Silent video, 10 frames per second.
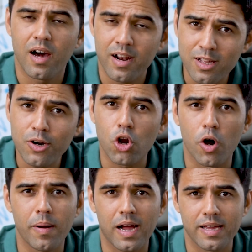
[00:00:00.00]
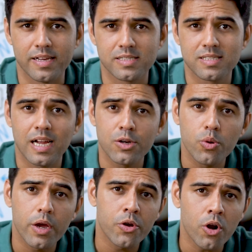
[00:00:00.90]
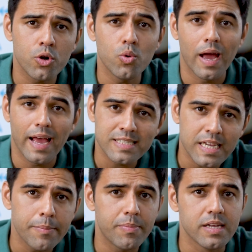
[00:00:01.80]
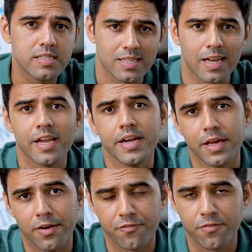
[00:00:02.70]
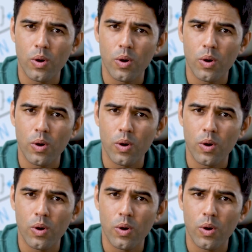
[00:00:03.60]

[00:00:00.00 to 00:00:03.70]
Another drawback is that you cannot do SIPs in an ETF.